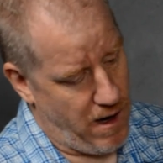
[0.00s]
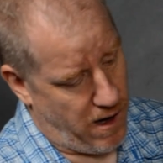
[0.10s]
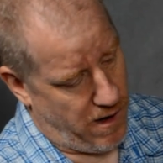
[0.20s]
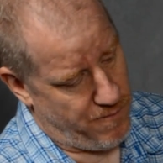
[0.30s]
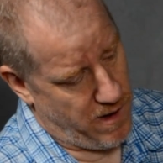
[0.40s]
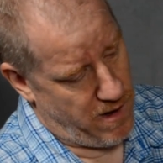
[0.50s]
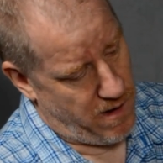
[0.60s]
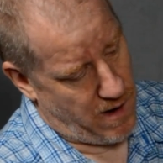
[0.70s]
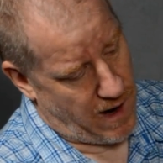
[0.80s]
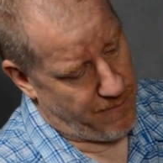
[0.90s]
I'm
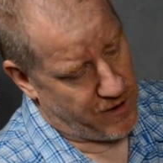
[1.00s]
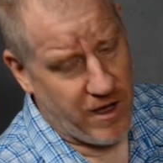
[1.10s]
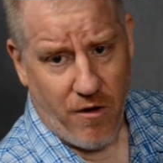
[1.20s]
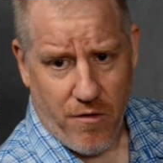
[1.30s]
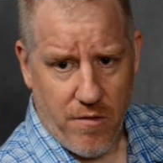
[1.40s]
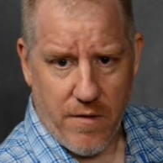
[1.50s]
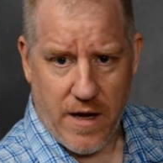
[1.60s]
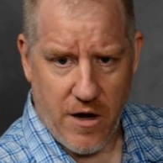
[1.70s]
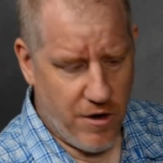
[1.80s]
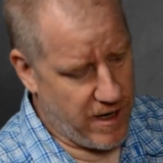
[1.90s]
a little
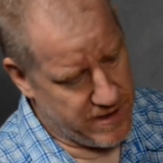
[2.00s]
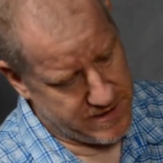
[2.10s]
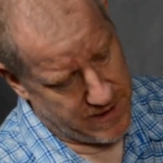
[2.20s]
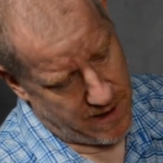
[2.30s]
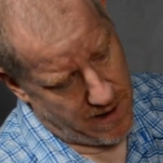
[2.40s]
curious.